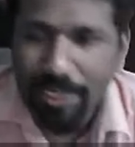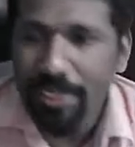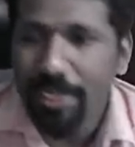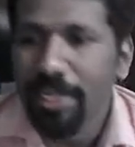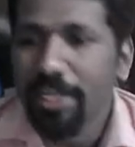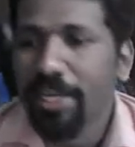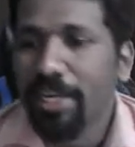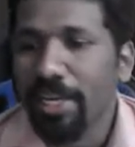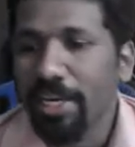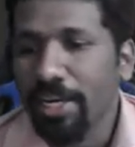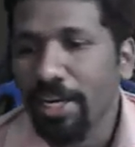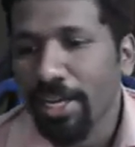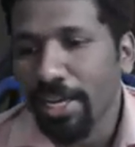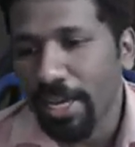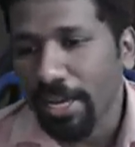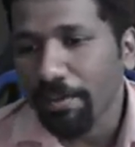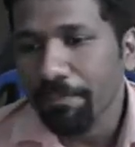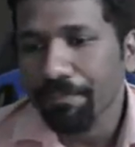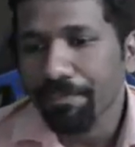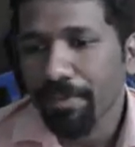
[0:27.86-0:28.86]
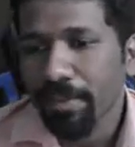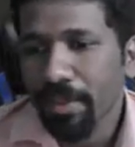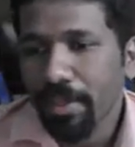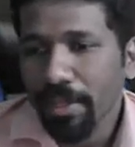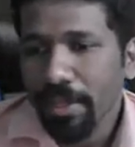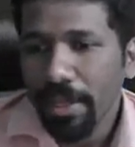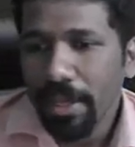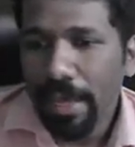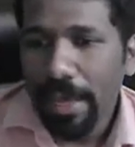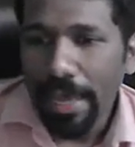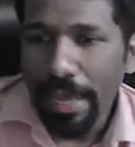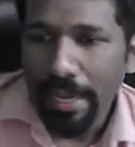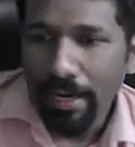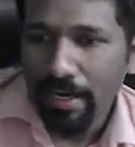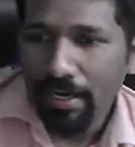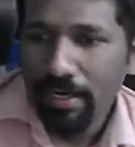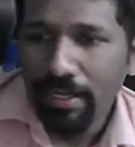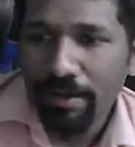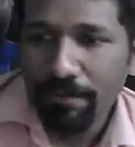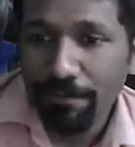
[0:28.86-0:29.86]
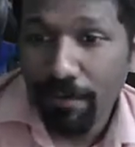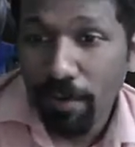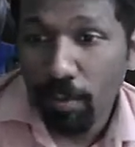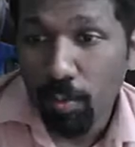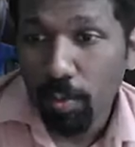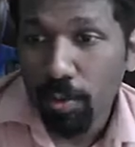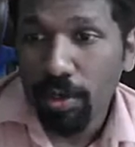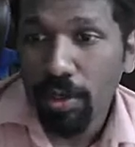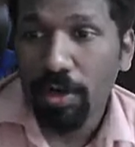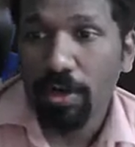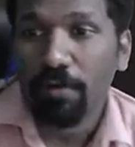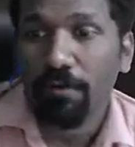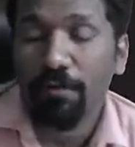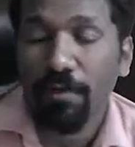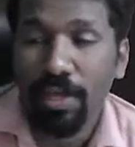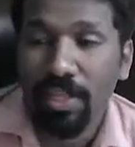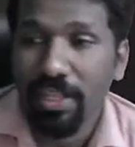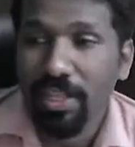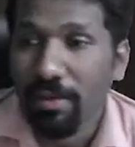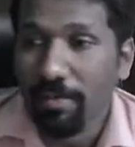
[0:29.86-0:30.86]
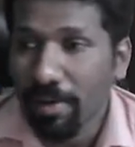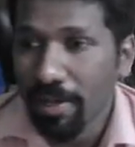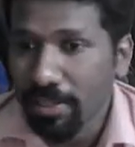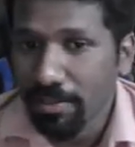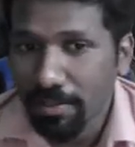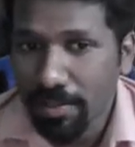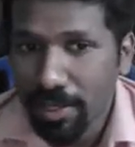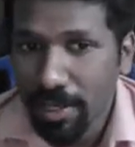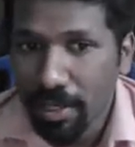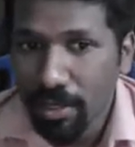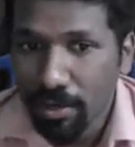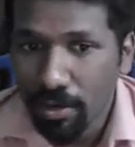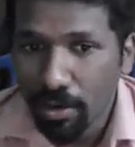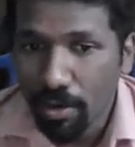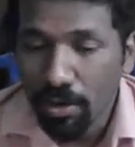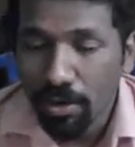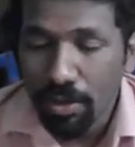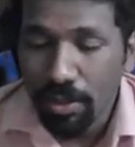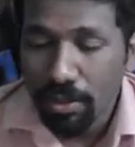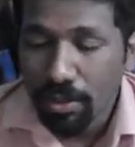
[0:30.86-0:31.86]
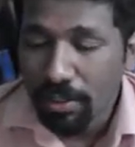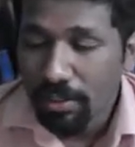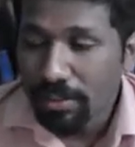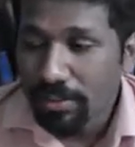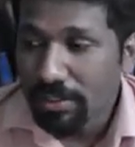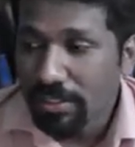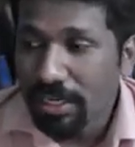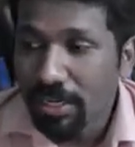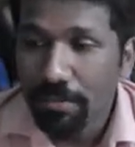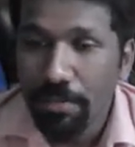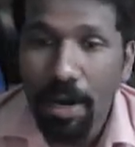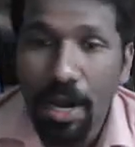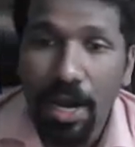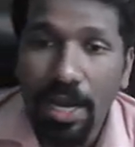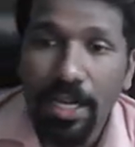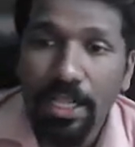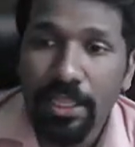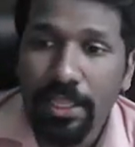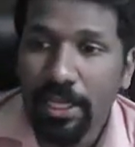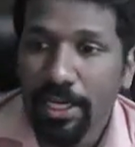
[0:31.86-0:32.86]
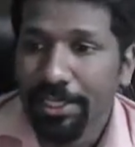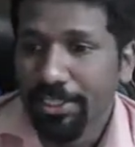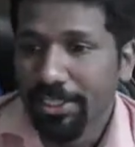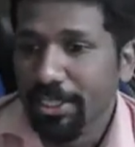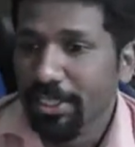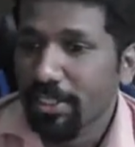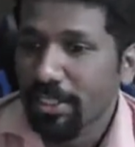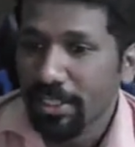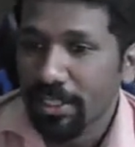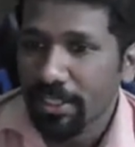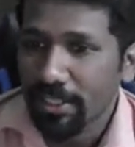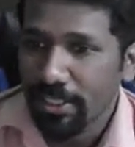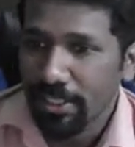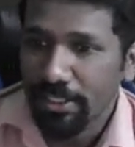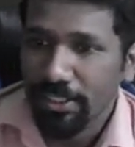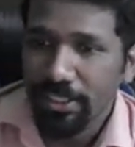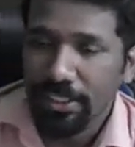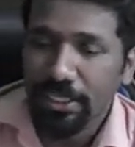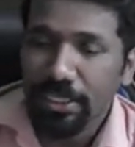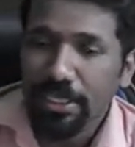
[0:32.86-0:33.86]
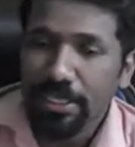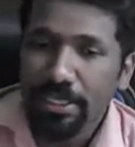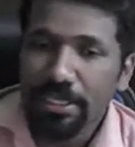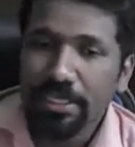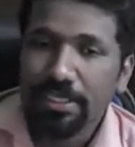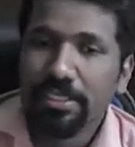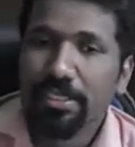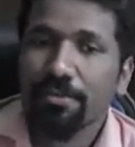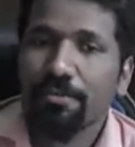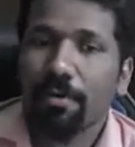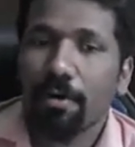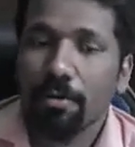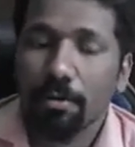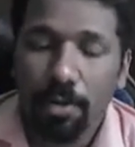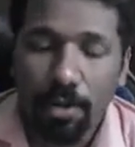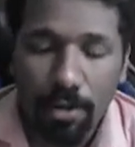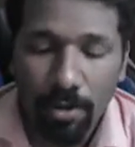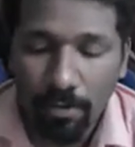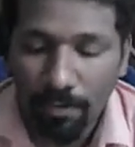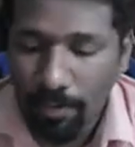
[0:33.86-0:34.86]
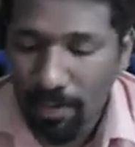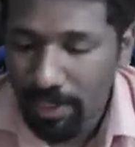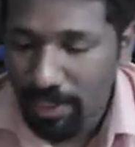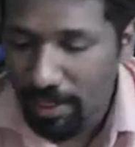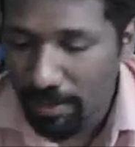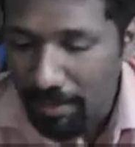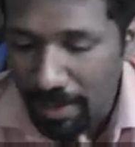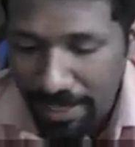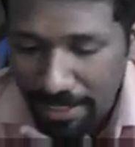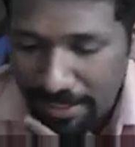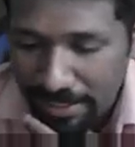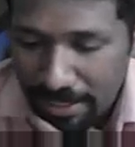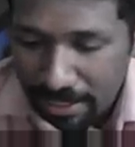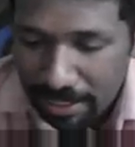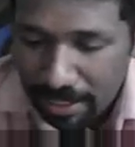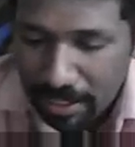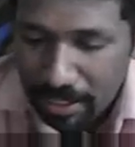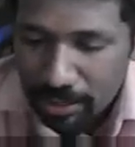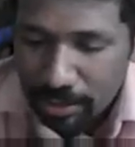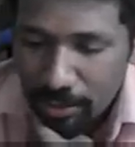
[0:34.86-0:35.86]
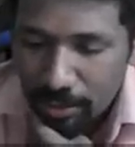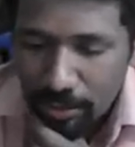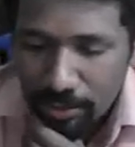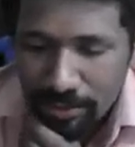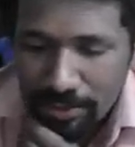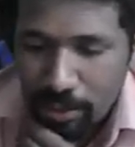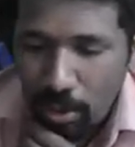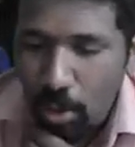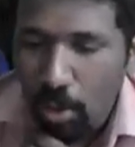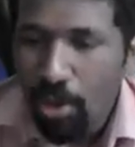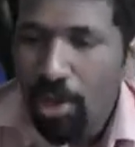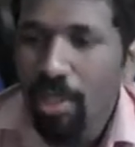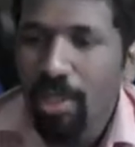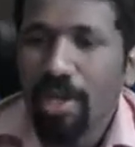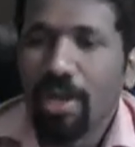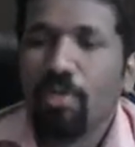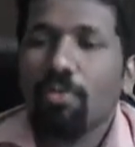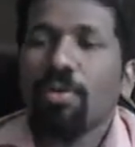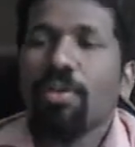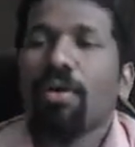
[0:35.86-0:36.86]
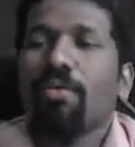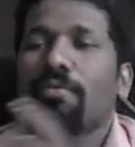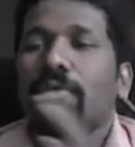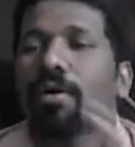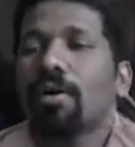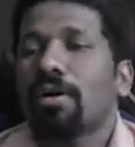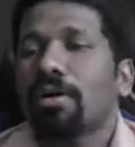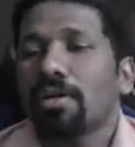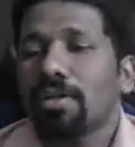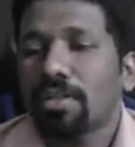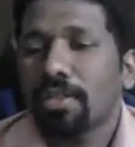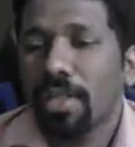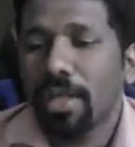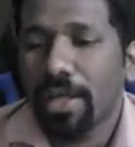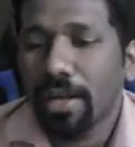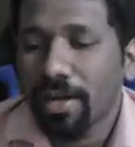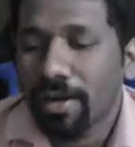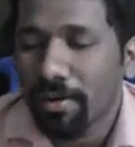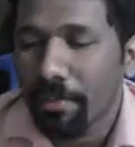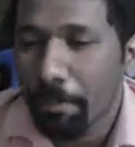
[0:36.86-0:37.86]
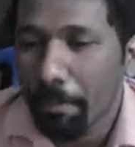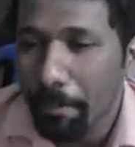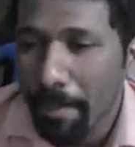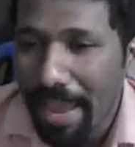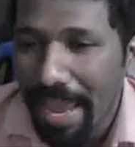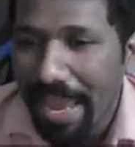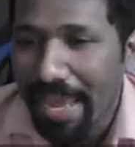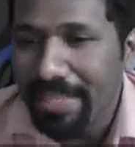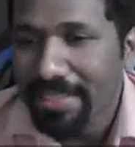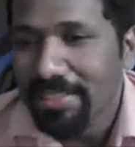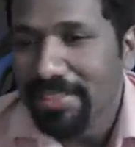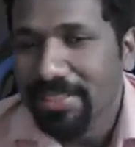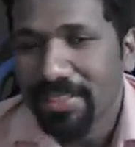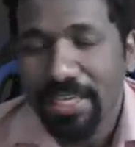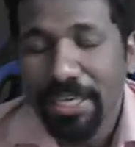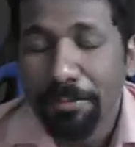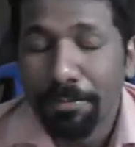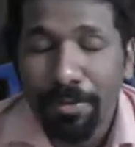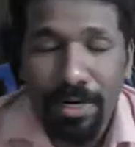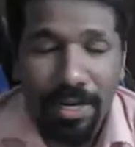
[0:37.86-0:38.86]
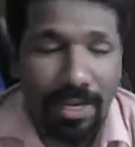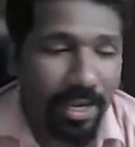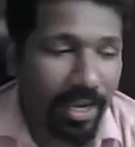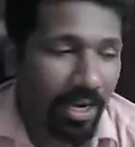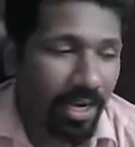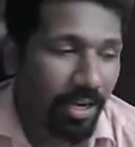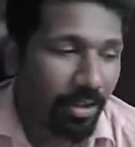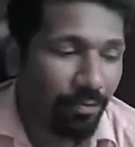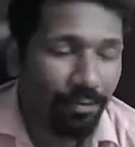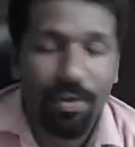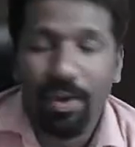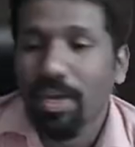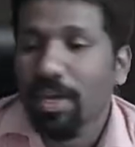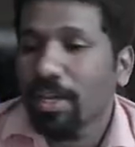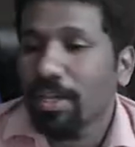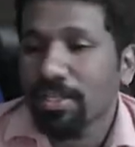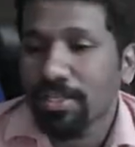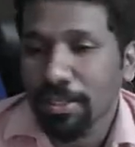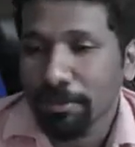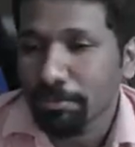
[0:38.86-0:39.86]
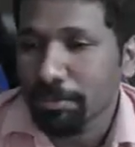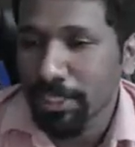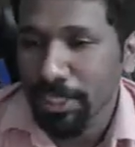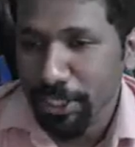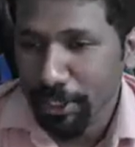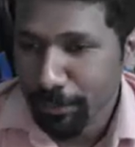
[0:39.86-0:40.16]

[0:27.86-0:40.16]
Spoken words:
in India, and the founder of Vedic maths we can call Sri Bharati Krishna Tirtha ji is the founder of Vedic maths. So all around the world, their maths seemed like a difficult subject.